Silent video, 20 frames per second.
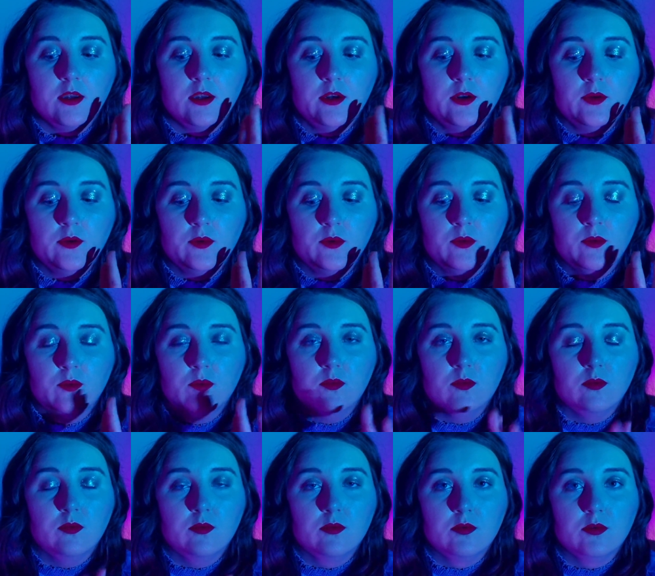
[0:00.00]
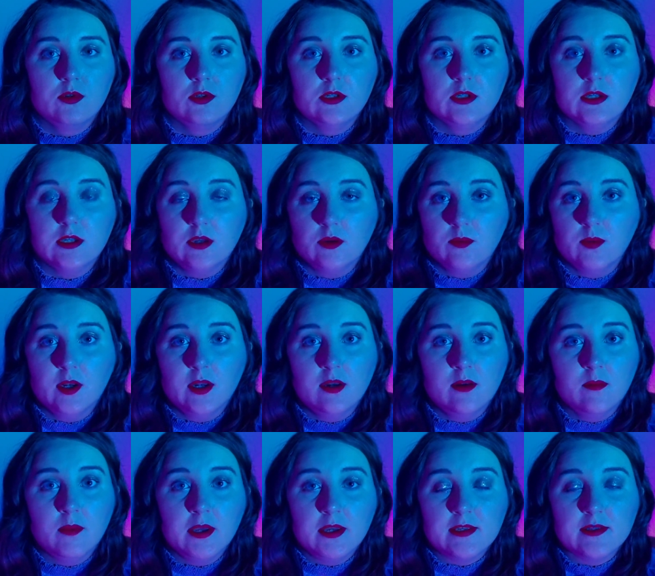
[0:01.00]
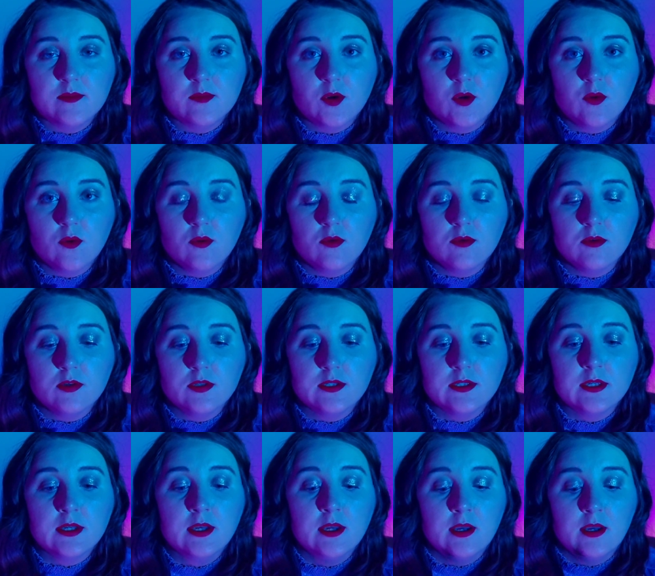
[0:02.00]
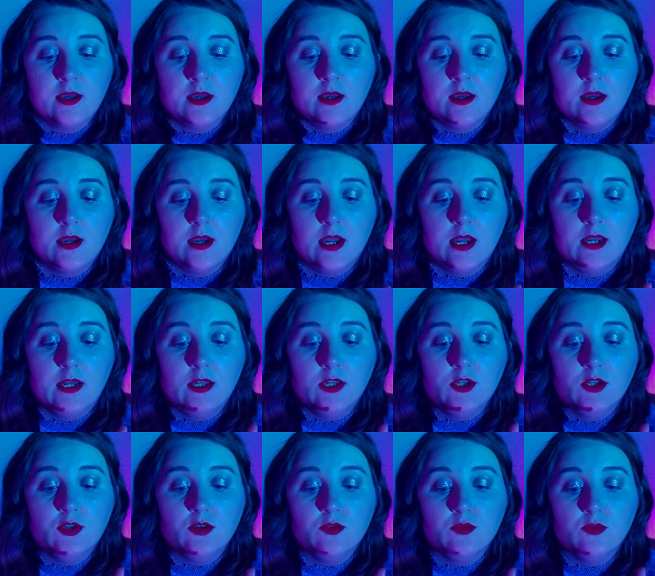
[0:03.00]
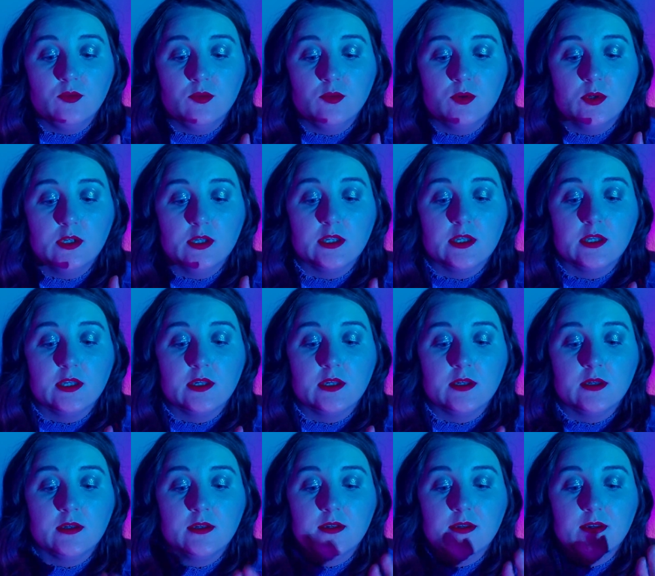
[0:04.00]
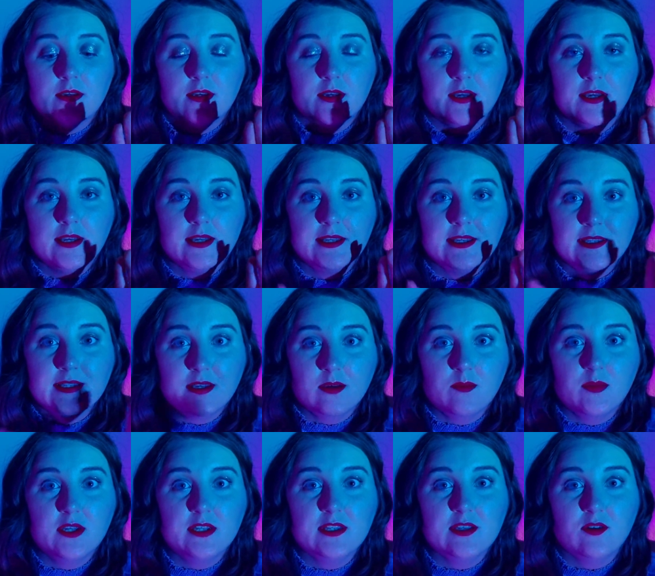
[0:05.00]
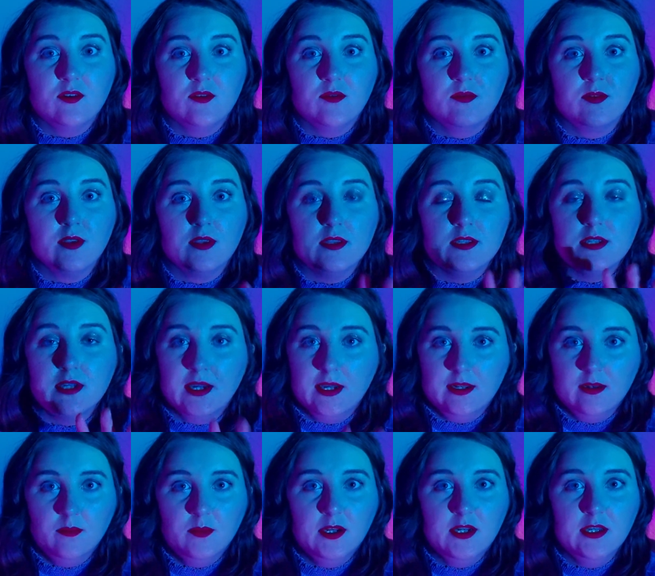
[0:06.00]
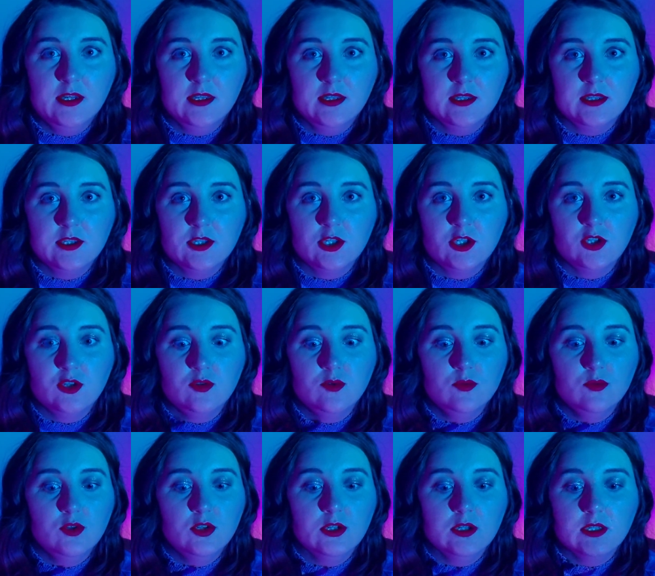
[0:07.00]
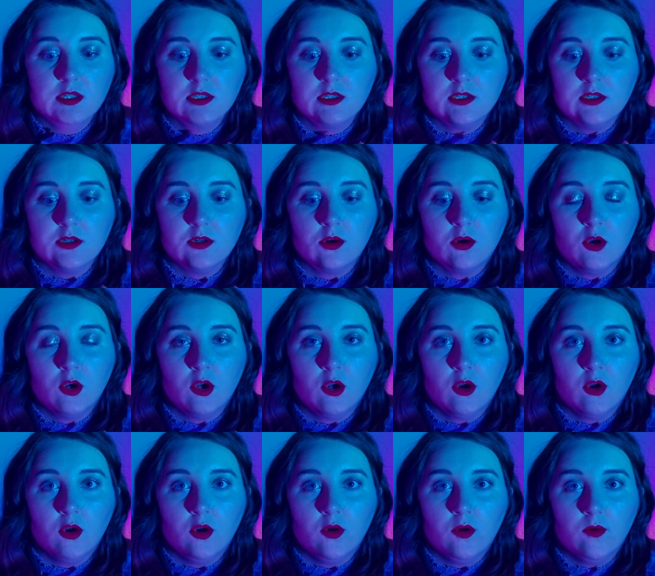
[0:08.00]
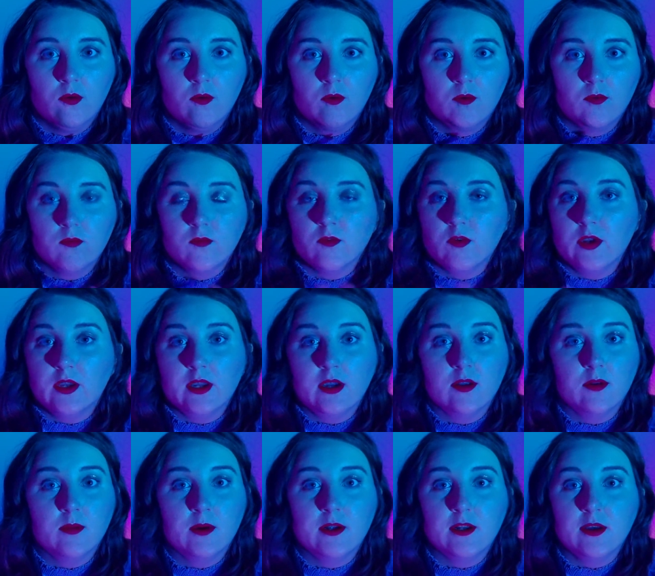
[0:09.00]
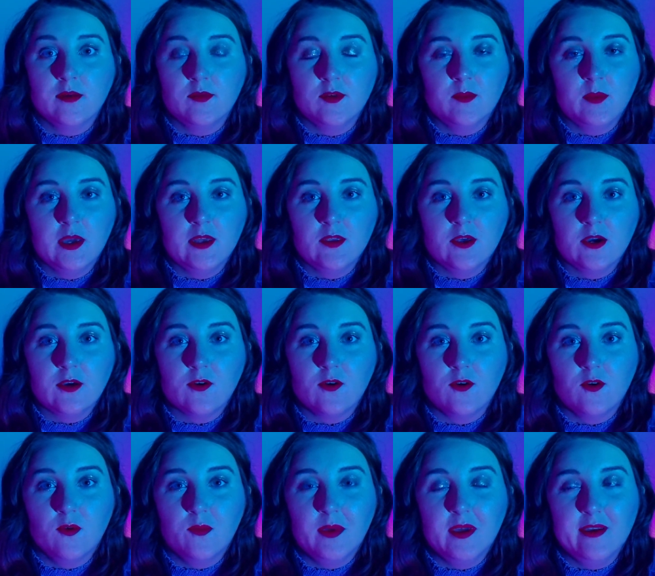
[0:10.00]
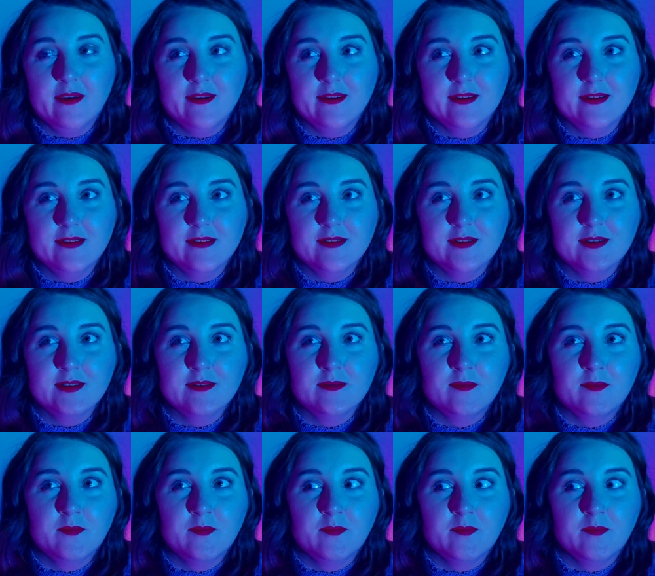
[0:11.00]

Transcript: you know, to get ready to make some calls. I need to set myself 10 minutes to just freak out about having to make that call because